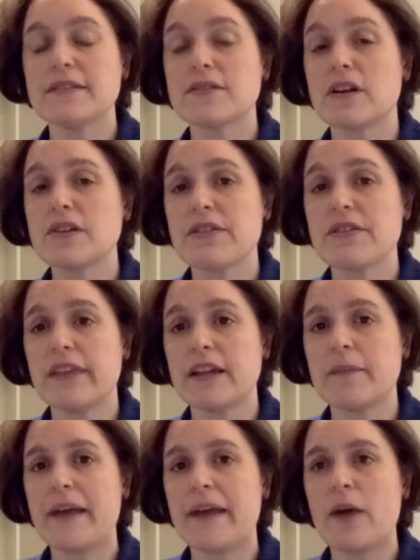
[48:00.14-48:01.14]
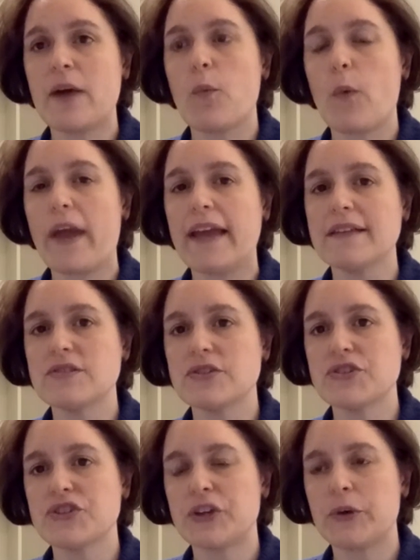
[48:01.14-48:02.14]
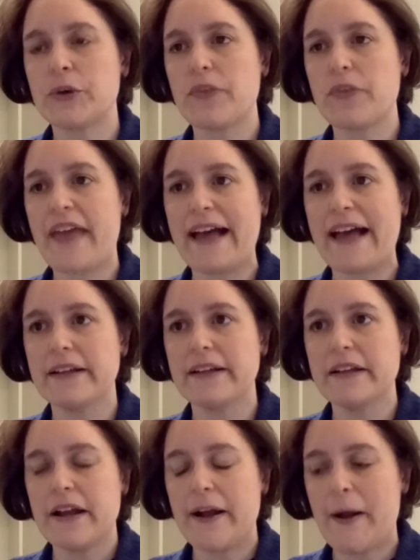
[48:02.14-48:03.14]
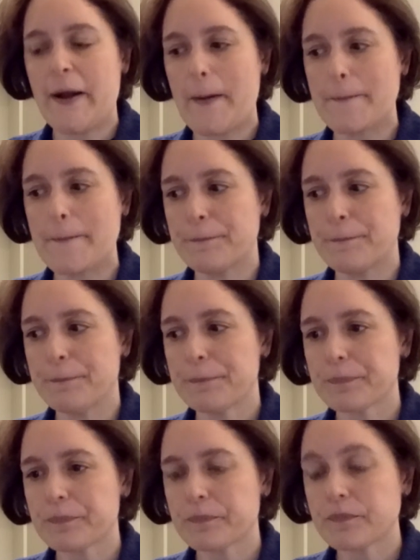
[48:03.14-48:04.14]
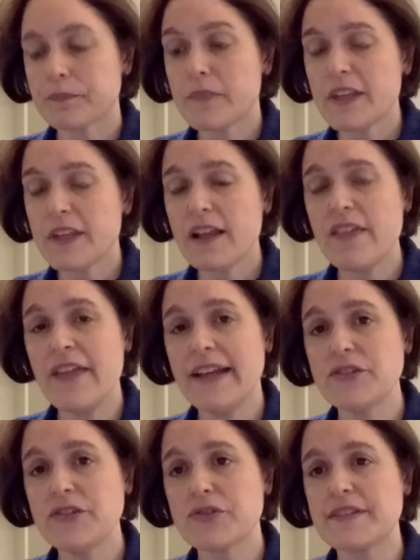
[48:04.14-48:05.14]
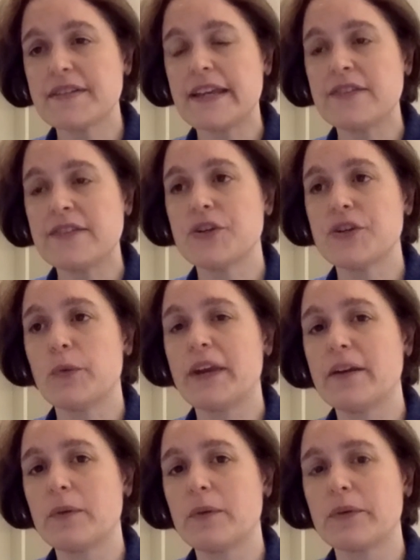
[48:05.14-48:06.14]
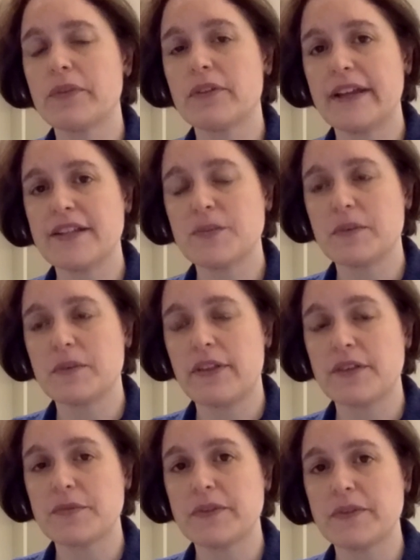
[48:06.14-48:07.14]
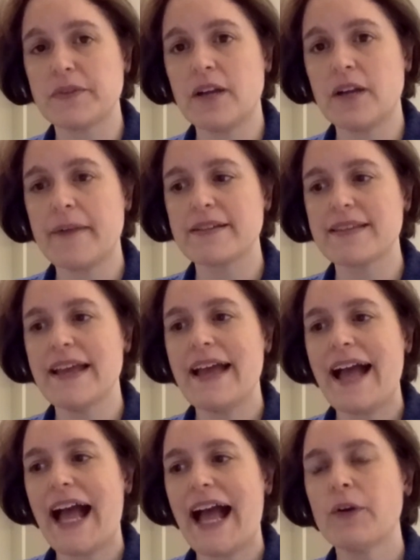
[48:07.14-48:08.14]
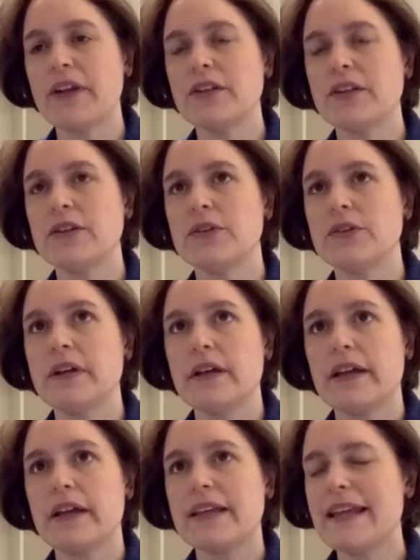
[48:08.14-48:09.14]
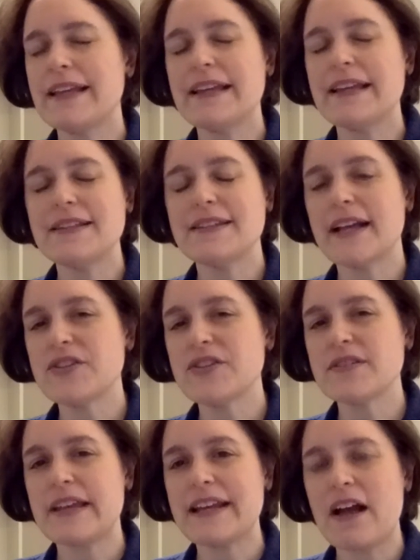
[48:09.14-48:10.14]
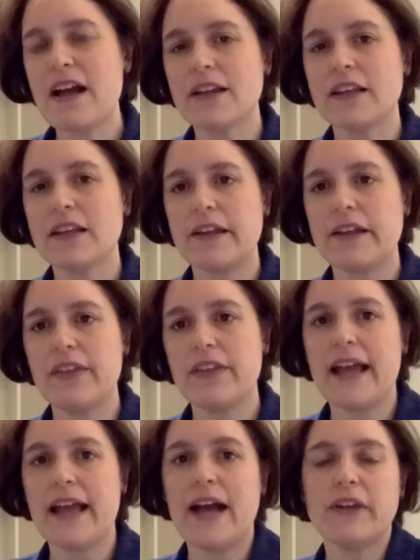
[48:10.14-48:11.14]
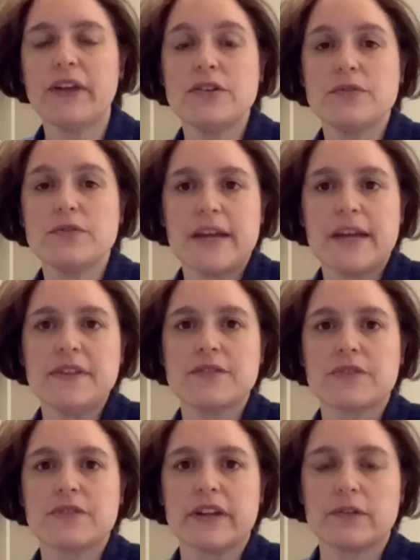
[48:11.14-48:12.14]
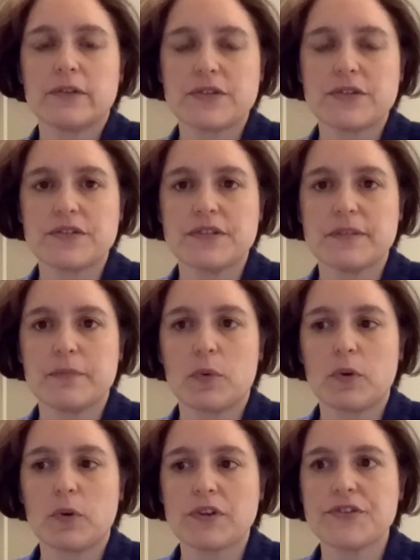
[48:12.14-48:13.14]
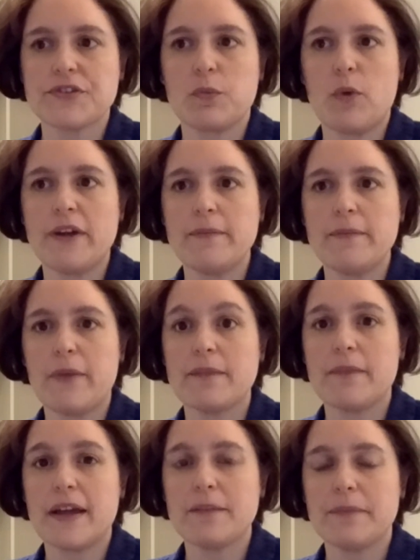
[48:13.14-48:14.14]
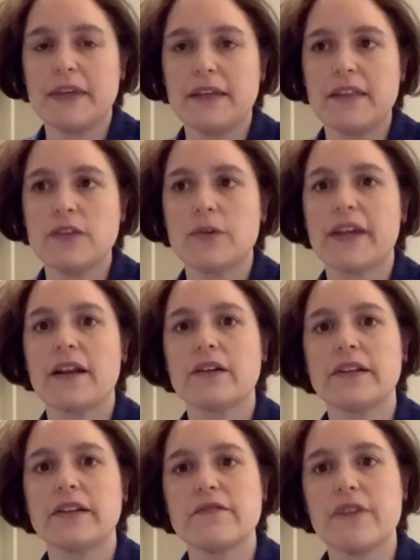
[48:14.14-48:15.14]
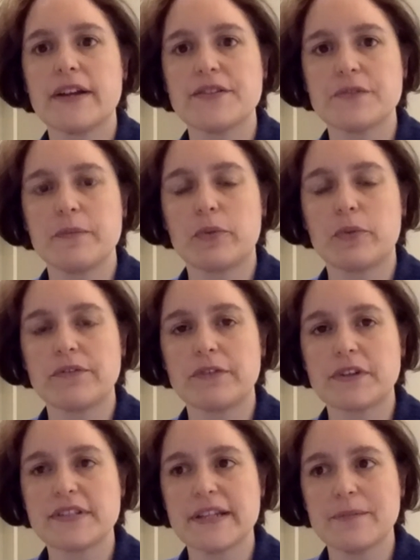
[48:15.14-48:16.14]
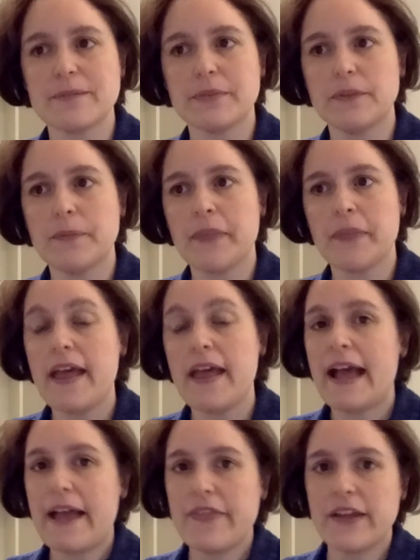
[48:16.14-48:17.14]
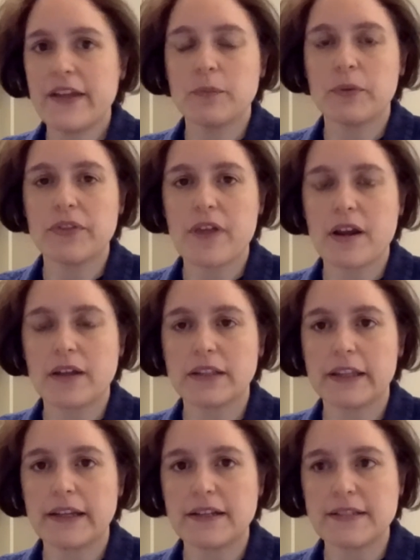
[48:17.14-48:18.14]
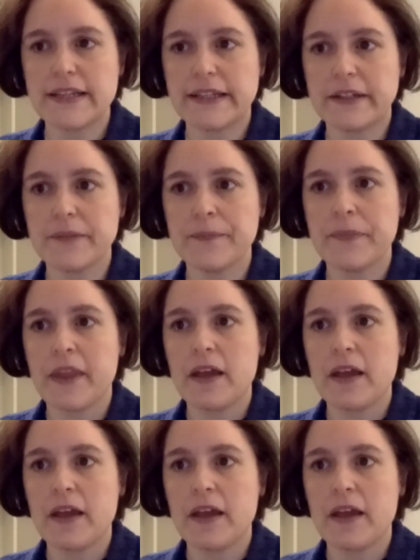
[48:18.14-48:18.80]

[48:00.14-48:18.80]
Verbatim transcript: start to think about ways to show that um, that interest. And so when I work with clients, one of the things we talk about is how can you it's not just an online thing. How can you demonstrate your interest in boards? So one way might be that you get on an advisory board, for example, and then you put that on LinkedIn.